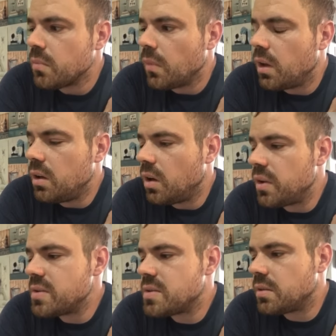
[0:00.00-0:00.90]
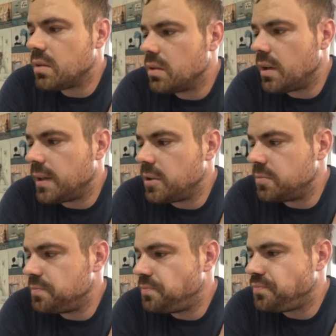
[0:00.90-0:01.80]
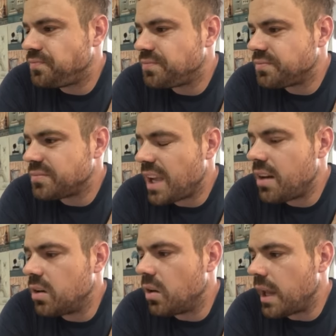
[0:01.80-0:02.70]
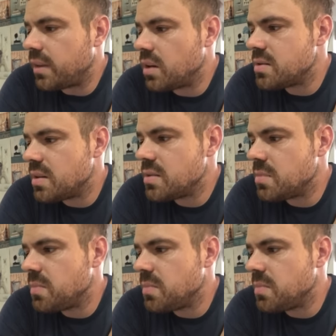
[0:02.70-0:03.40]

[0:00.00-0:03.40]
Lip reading: you know, there's, I don't know, like there's some